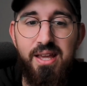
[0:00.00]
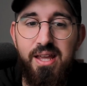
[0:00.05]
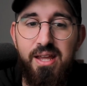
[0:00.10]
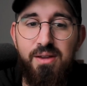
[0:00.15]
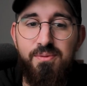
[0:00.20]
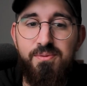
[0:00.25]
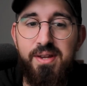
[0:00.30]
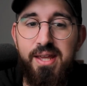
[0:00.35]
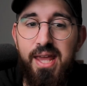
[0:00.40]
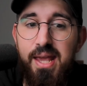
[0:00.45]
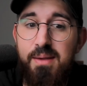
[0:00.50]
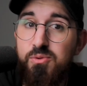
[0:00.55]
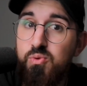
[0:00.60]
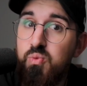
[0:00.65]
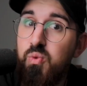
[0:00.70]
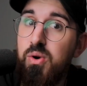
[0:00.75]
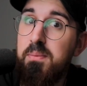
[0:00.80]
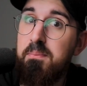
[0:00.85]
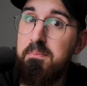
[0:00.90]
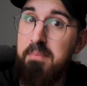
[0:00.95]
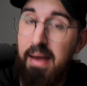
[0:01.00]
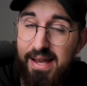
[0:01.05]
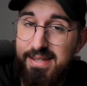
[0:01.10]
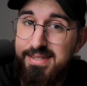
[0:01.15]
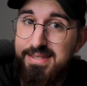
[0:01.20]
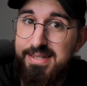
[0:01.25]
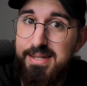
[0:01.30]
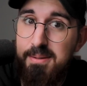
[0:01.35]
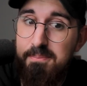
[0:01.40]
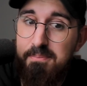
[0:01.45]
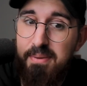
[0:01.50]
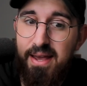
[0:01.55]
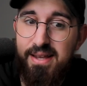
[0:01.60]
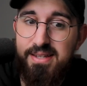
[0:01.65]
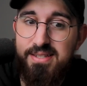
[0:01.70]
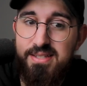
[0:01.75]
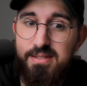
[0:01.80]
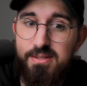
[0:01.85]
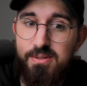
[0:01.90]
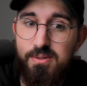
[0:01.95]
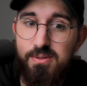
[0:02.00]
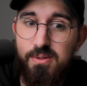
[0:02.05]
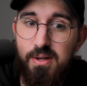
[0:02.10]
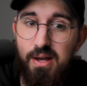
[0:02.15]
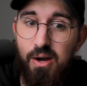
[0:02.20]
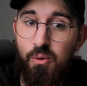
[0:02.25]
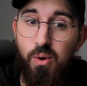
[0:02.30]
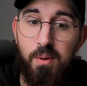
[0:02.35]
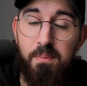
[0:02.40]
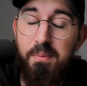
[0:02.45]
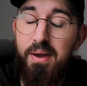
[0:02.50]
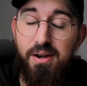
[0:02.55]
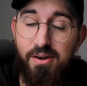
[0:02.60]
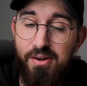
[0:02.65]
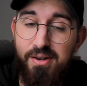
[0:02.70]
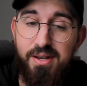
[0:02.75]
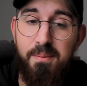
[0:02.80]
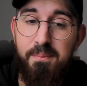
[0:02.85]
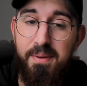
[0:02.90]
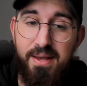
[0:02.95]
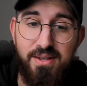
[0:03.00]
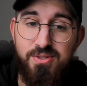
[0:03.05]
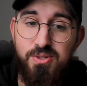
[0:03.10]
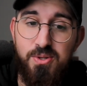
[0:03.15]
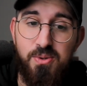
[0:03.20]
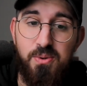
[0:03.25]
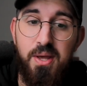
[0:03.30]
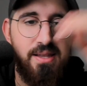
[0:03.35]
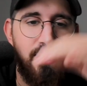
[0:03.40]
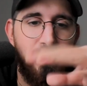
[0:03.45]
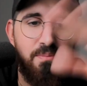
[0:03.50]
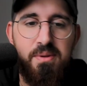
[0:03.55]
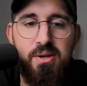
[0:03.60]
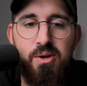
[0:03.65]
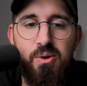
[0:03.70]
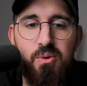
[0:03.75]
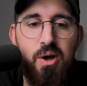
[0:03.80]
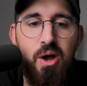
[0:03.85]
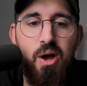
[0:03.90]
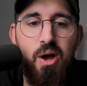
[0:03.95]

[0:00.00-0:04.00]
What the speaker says: If the games were better in the past too, let me know